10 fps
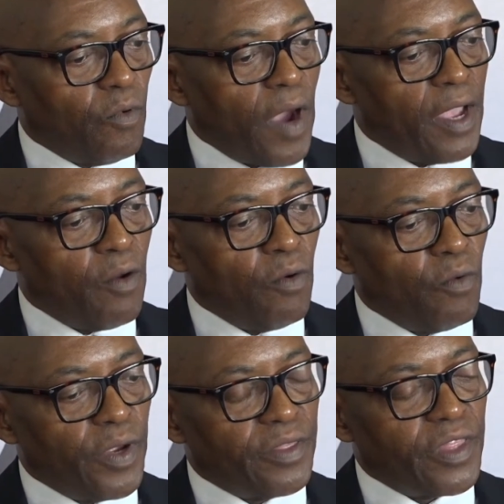while
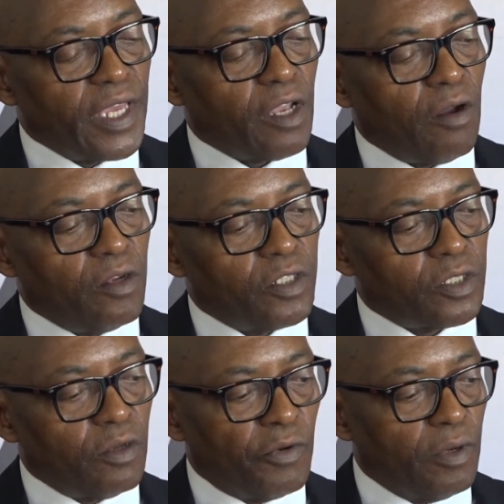we think
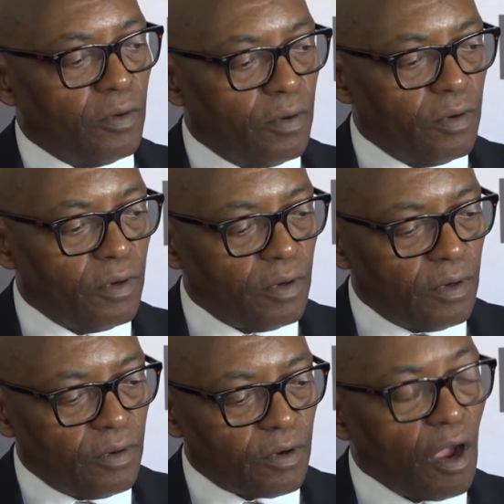also
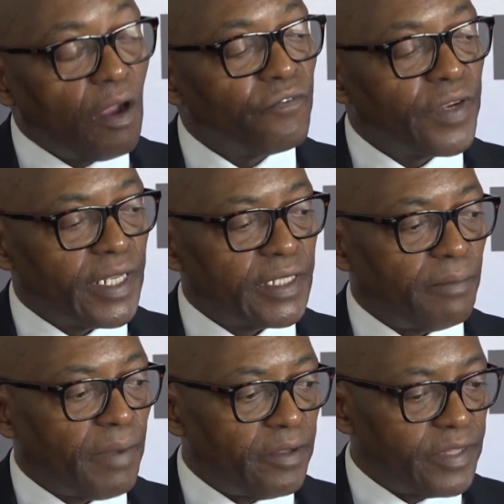
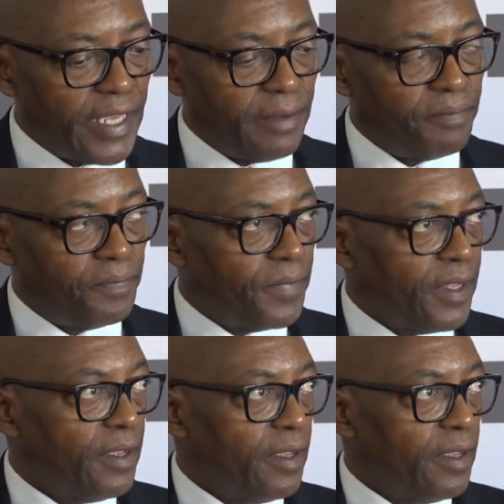confident about them,